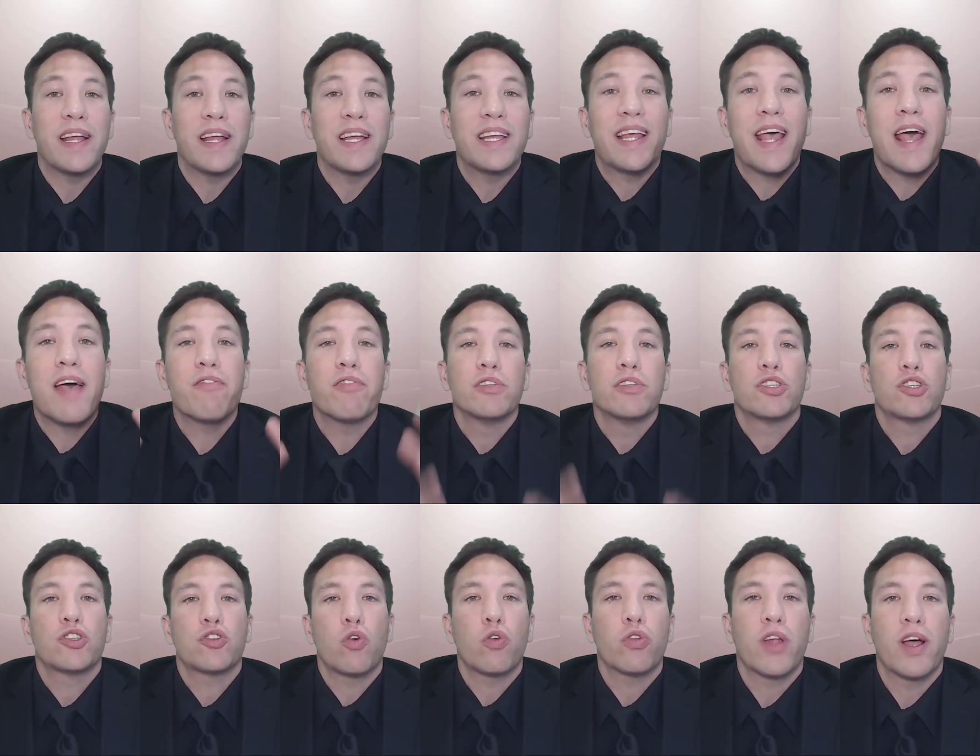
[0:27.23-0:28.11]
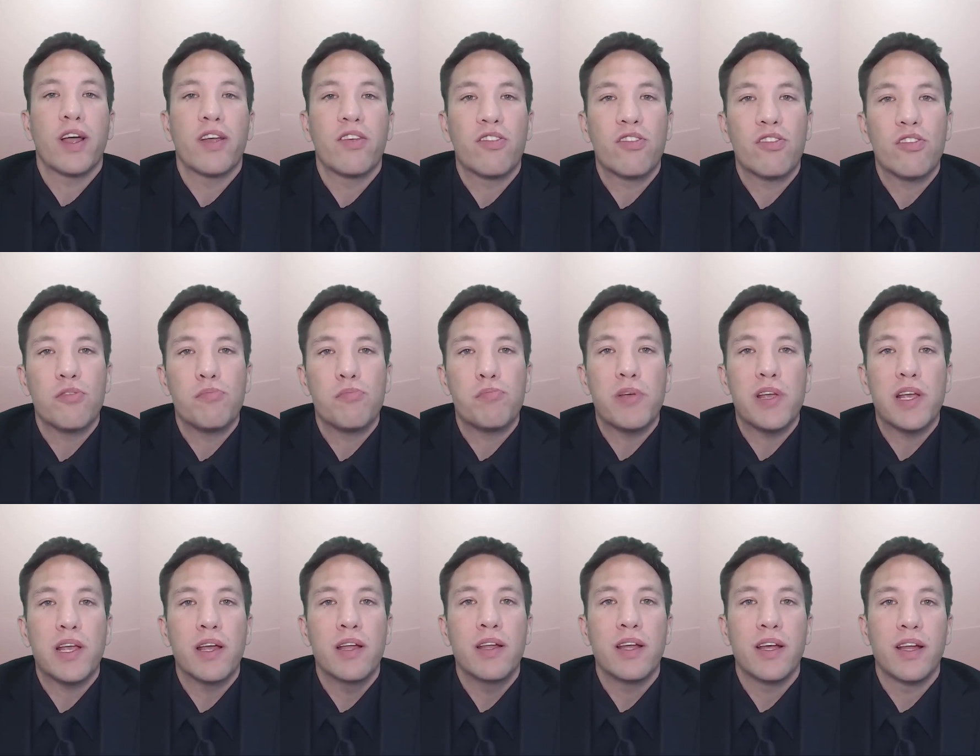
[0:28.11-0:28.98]
Kevin Schulthies
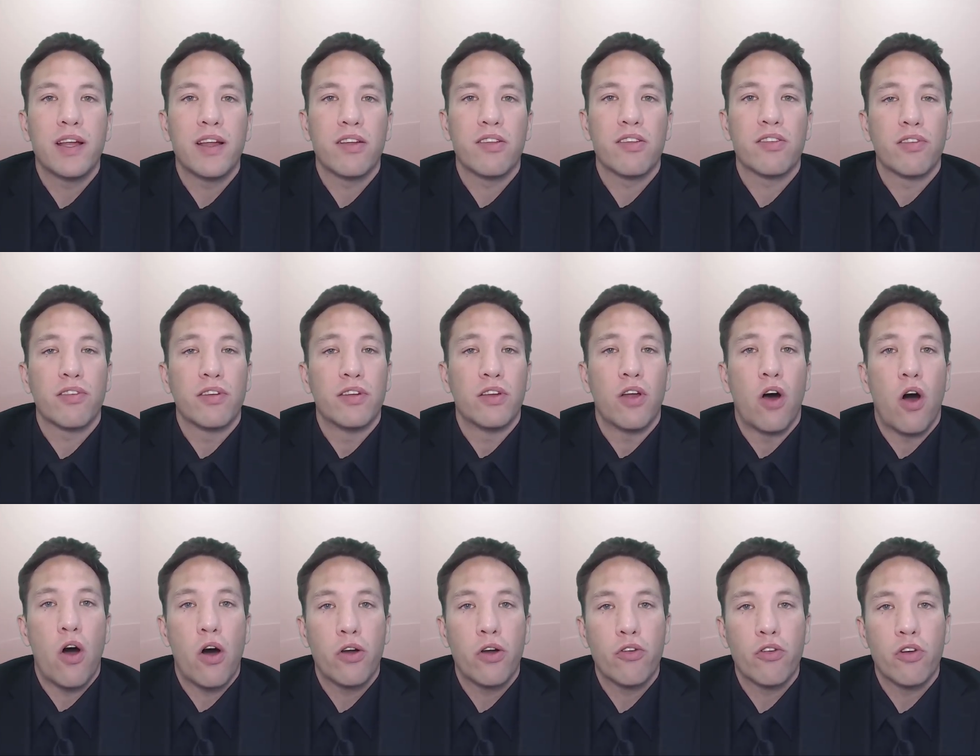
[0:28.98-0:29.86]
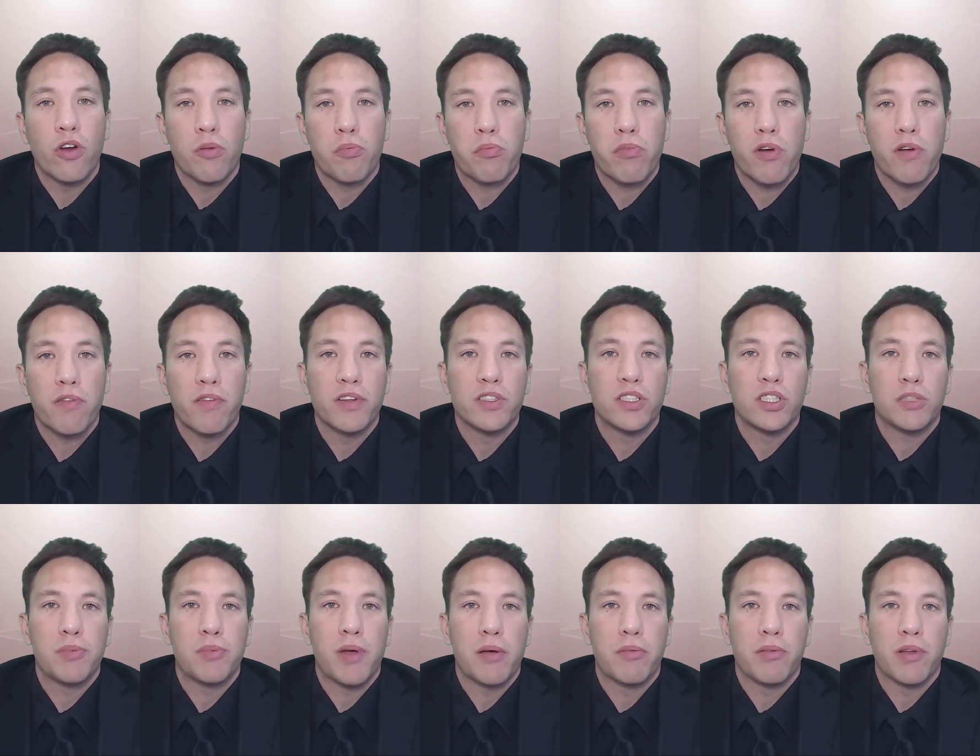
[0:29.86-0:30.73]
speaking. It is an honor and a privilege
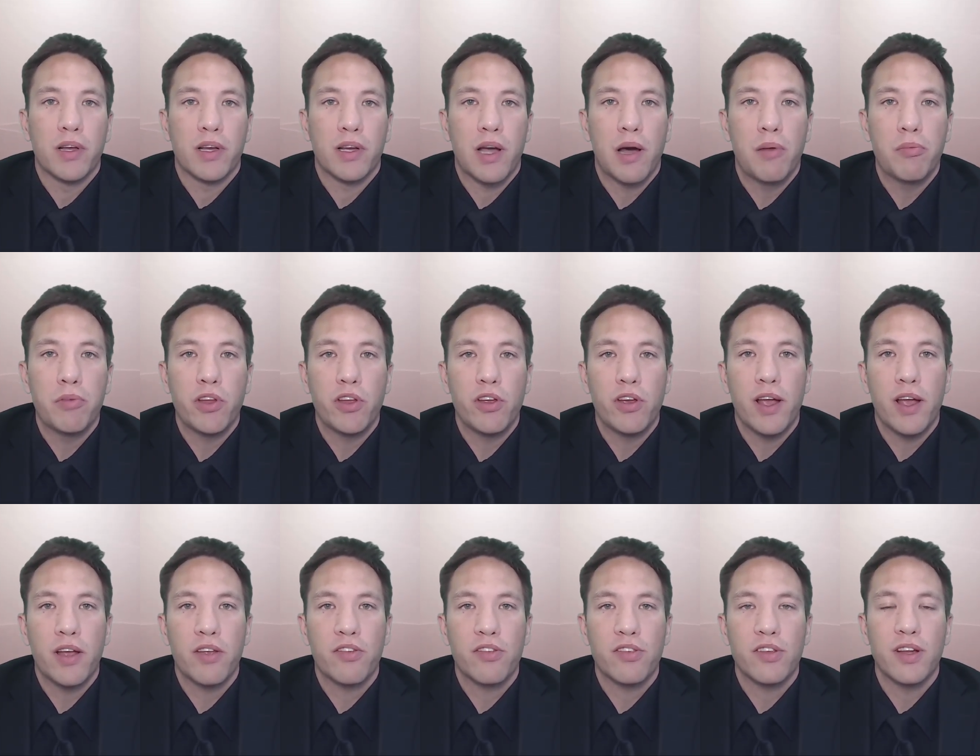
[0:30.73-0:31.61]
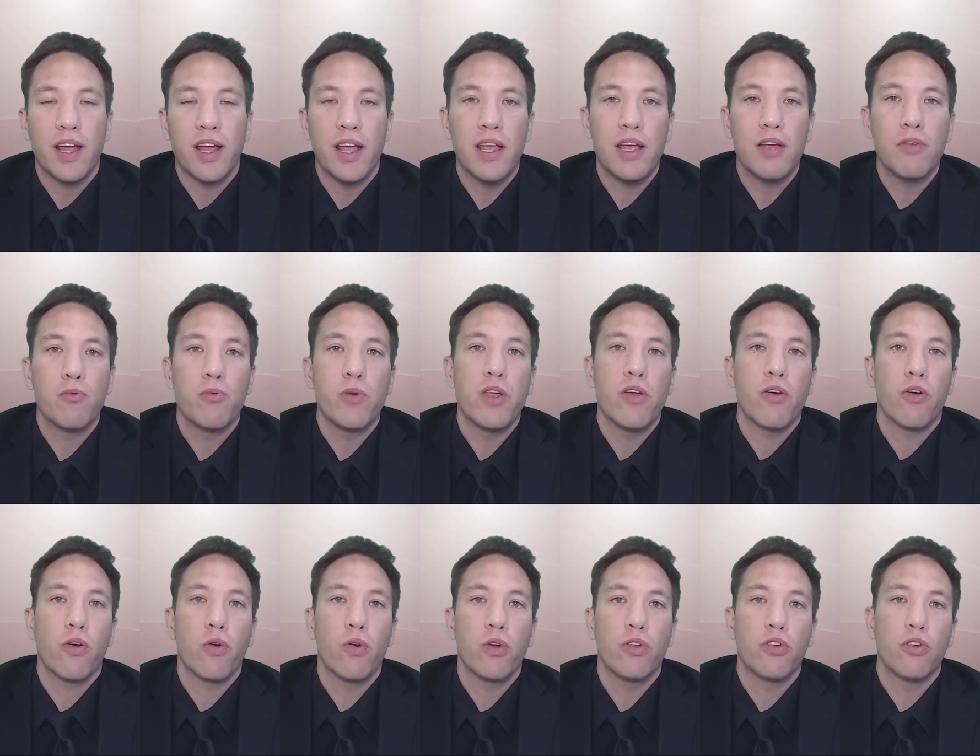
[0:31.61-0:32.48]
to be able to come to you guys today. We are
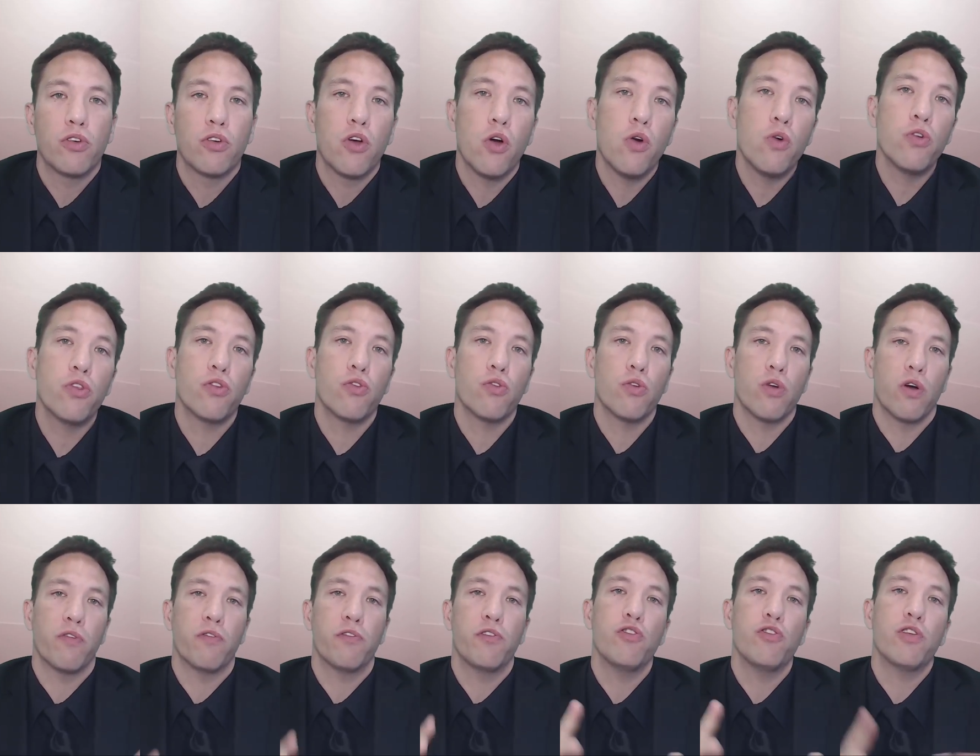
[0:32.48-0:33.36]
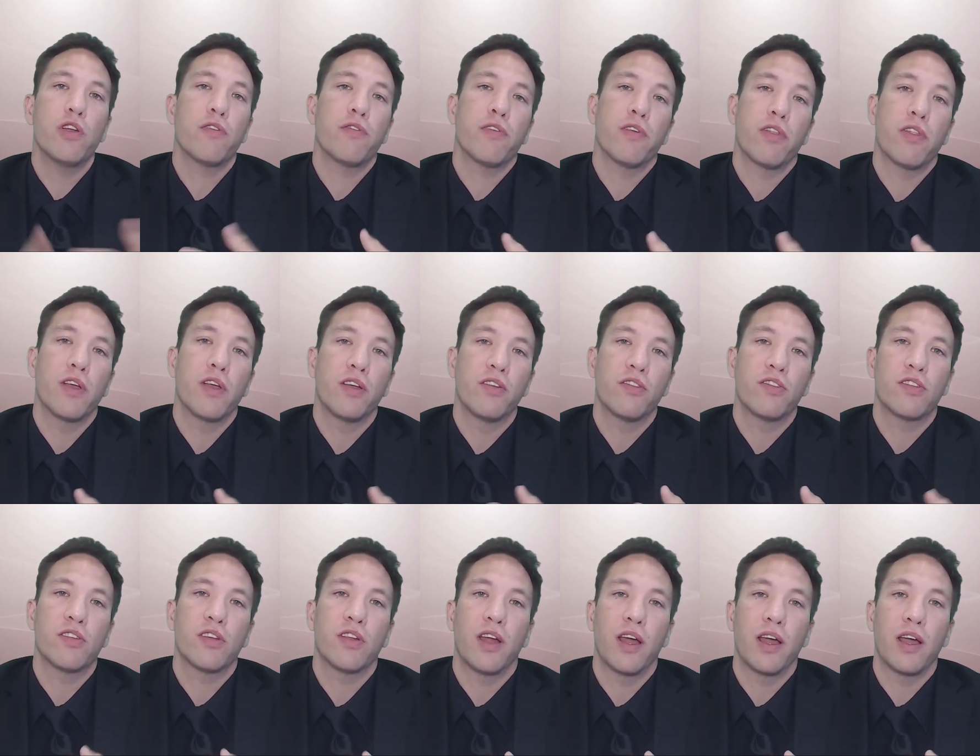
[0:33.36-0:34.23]
going to go through a few different
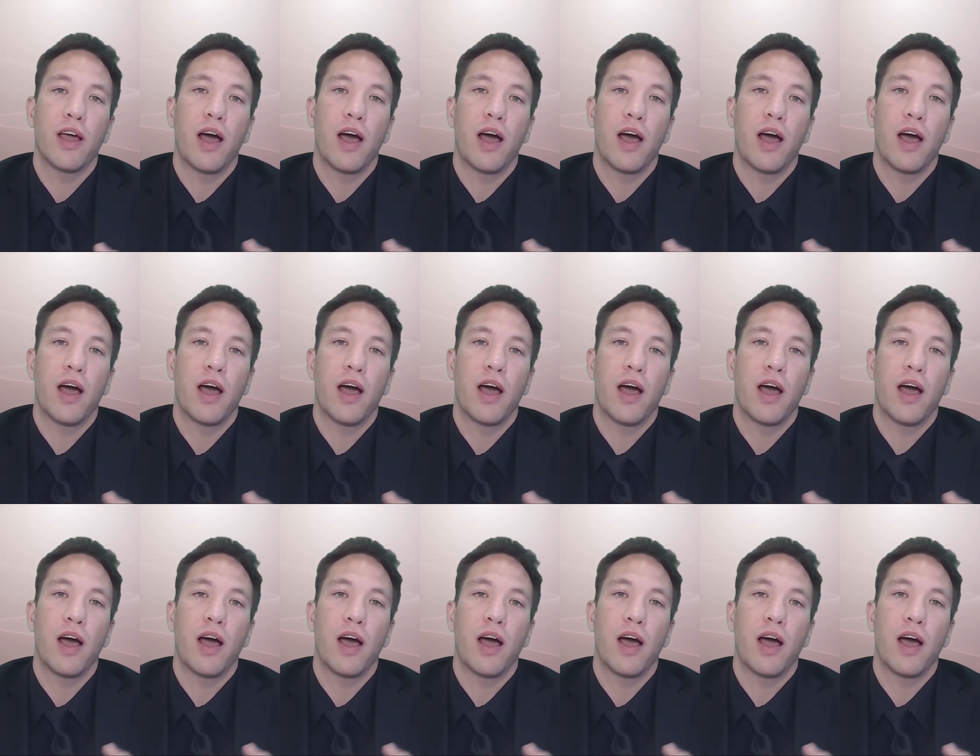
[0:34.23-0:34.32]
things today.